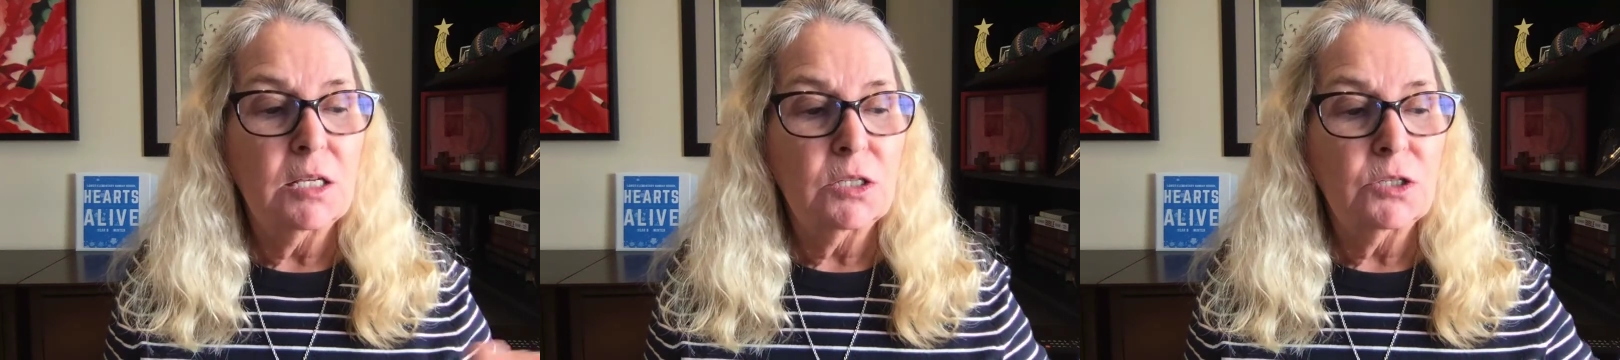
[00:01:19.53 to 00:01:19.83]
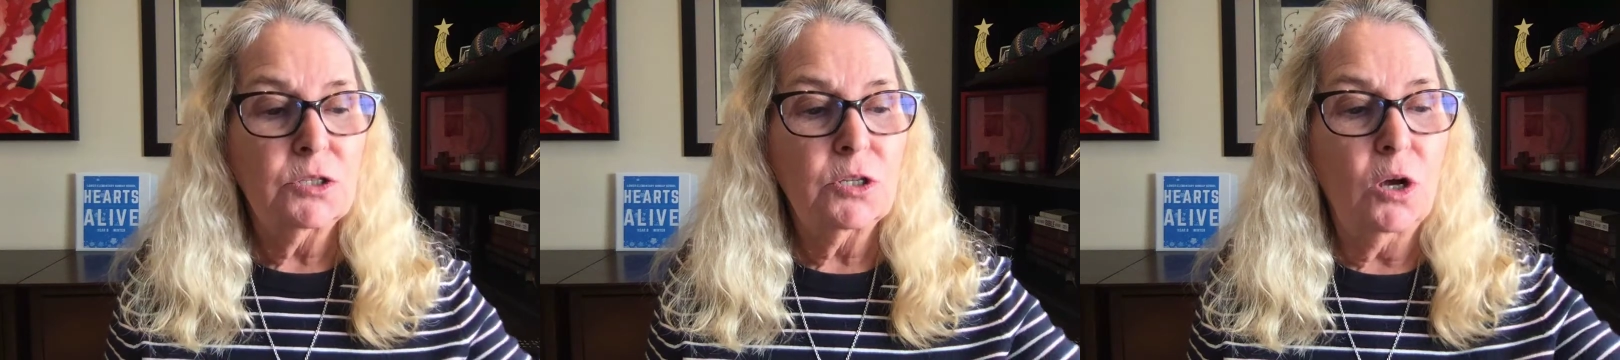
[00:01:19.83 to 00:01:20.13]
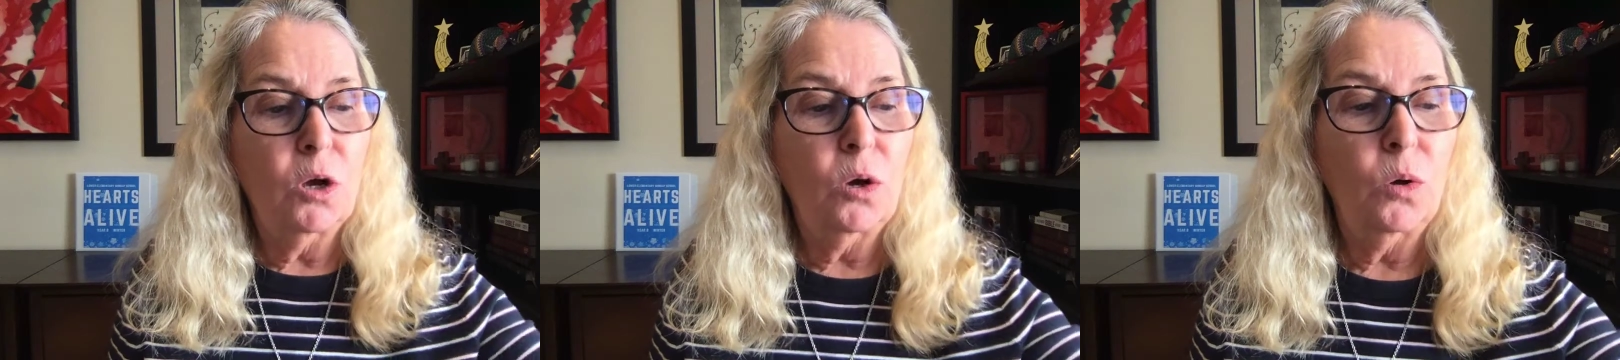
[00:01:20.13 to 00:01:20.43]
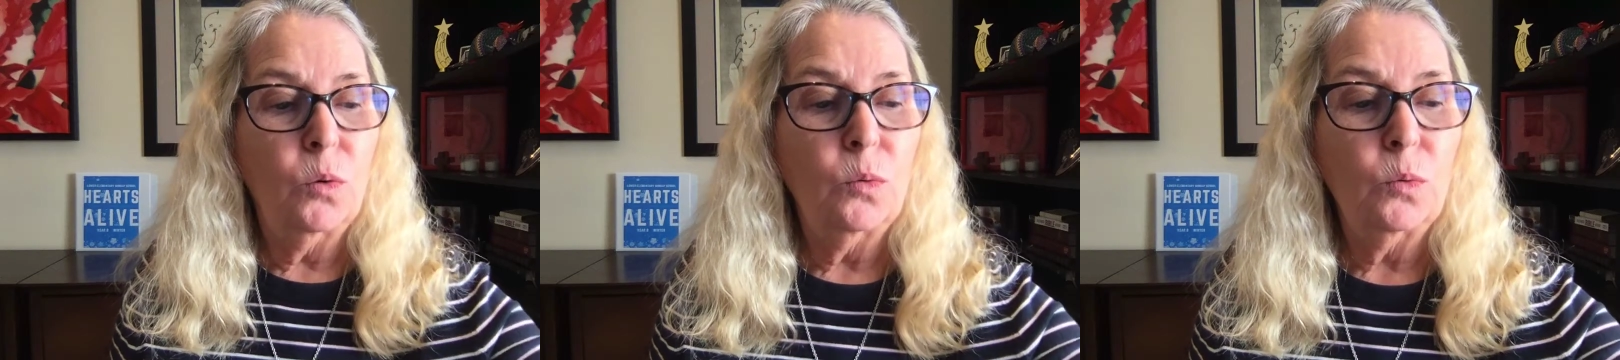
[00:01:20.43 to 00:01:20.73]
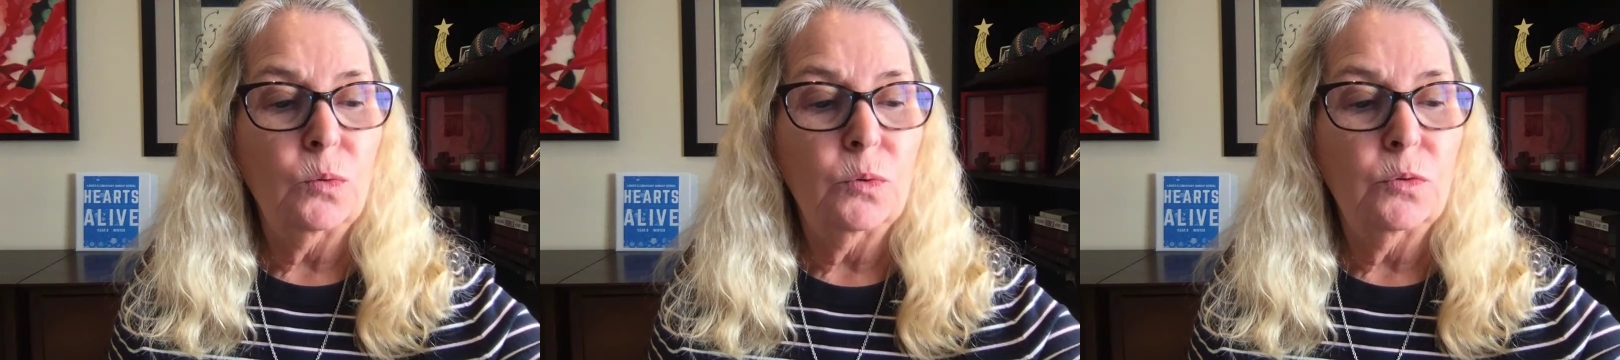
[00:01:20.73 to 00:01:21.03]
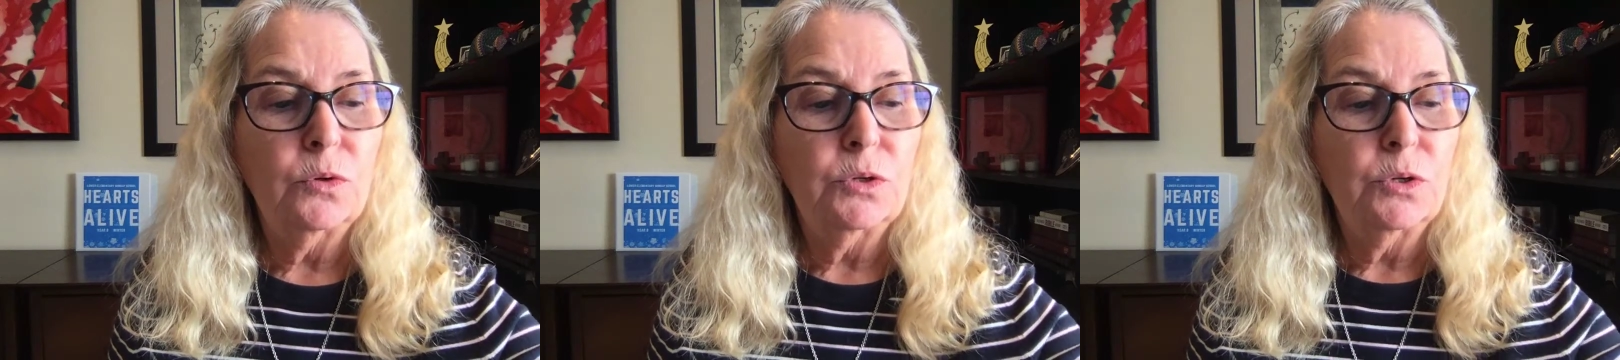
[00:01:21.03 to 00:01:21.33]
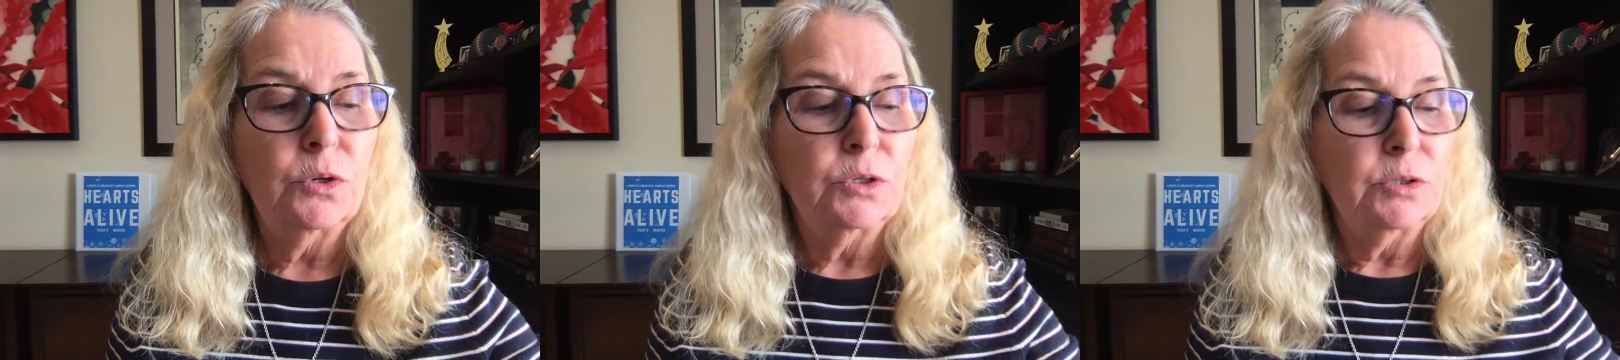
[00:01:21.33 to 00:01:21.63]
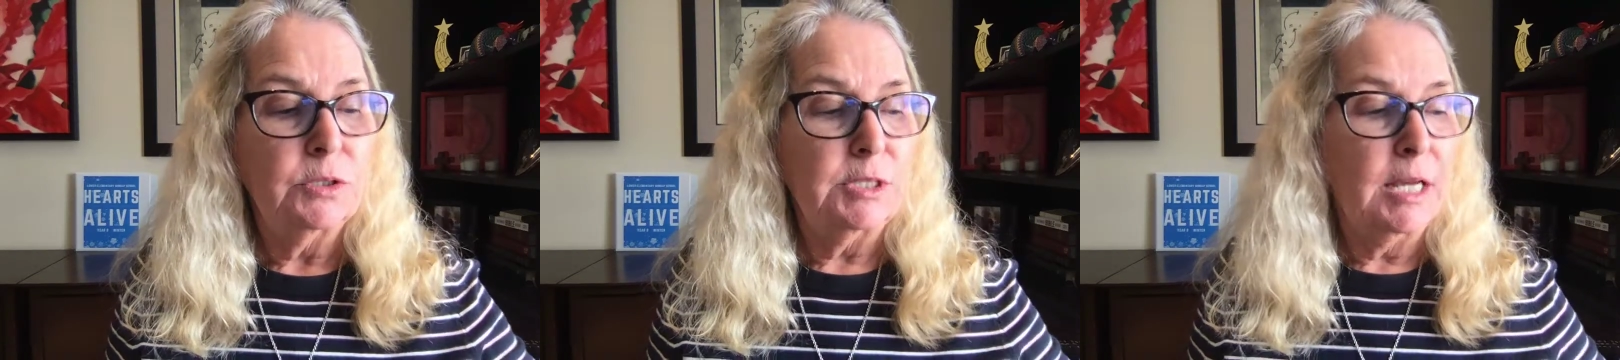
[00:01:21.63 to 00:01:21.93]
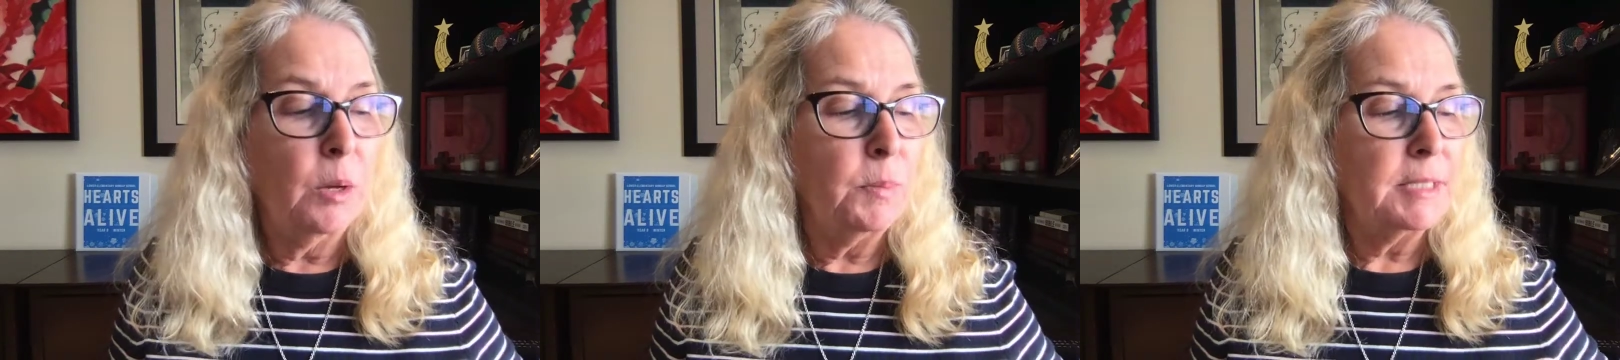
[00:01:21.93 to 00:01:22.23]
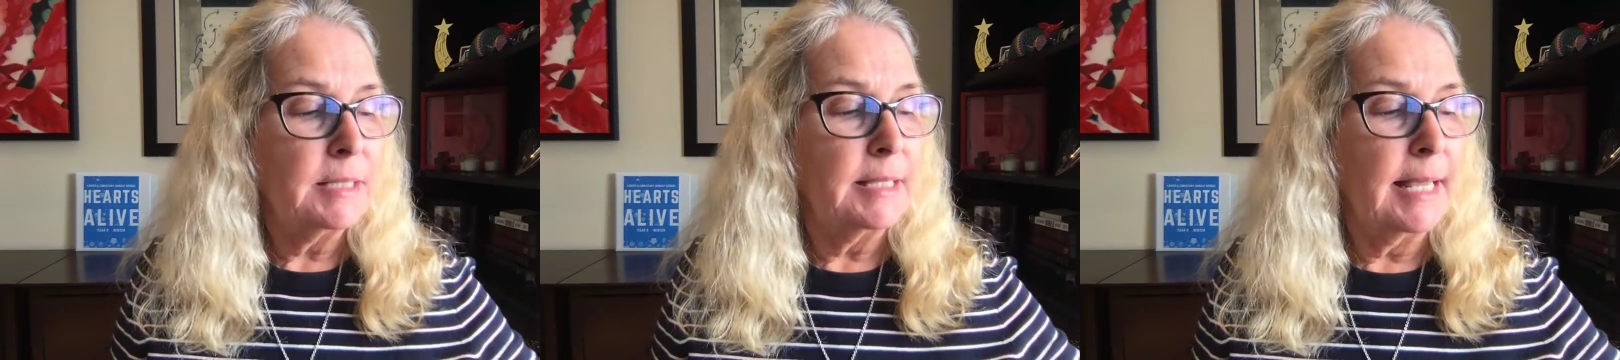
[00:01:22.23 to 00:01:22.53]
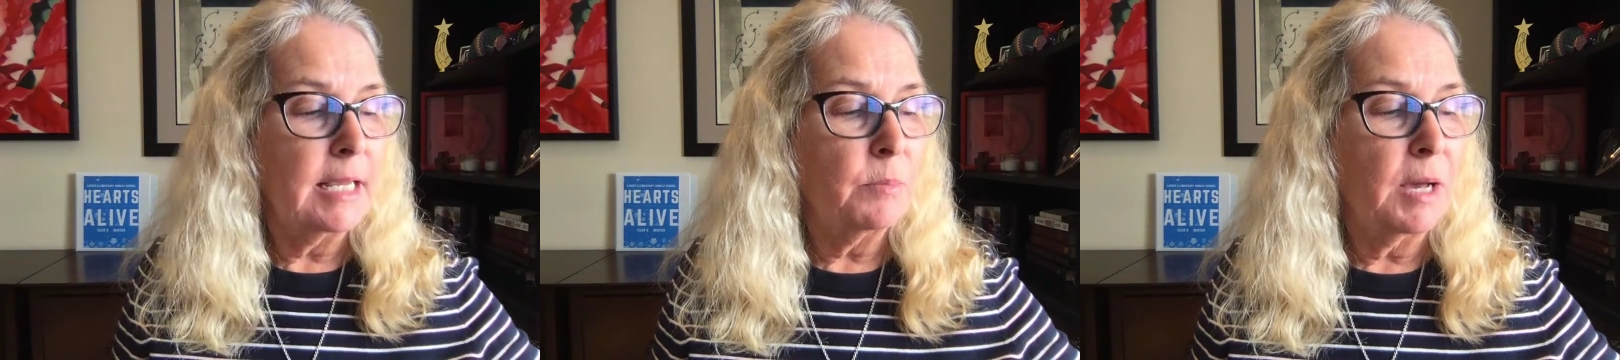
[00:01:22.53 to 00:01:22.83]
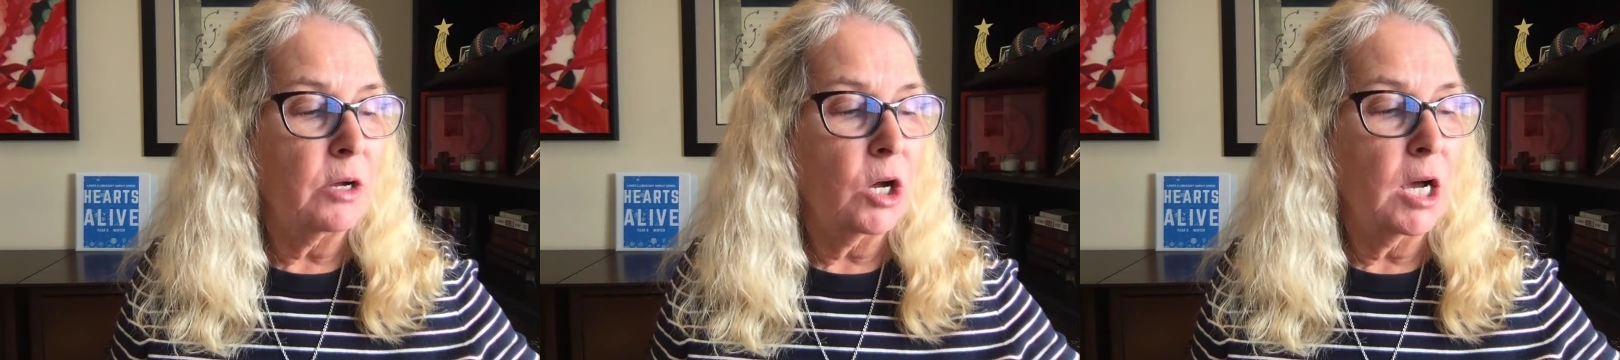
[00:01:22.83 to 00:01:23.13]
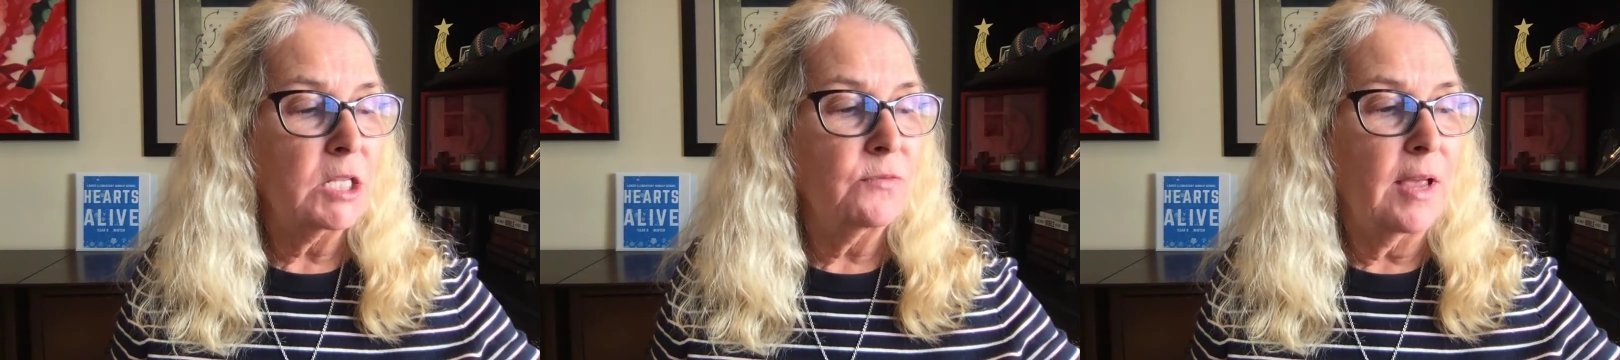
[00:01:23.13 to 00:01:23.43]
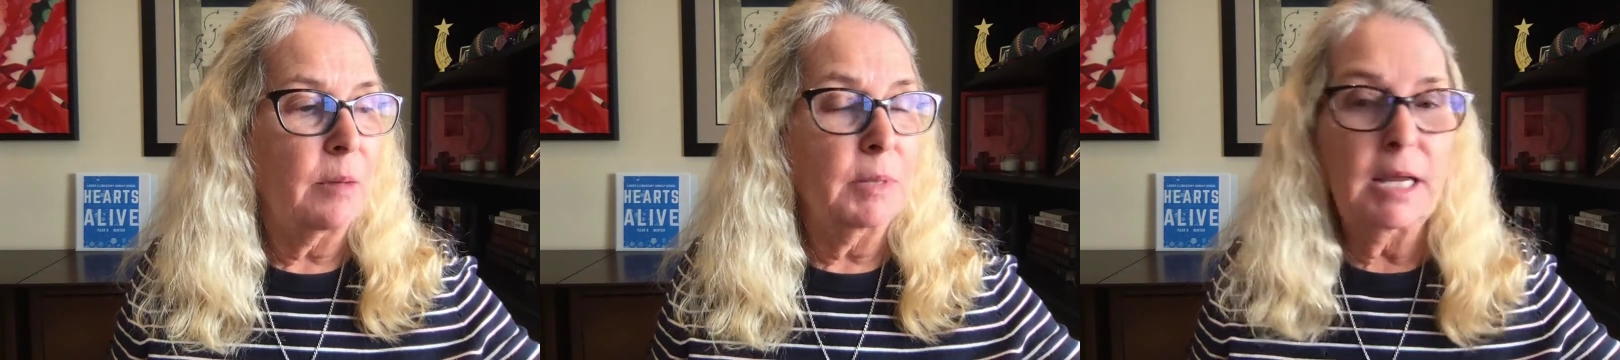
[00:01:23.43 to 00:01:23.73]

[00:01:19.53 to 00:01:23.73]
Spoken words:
So, to help us think about God's family,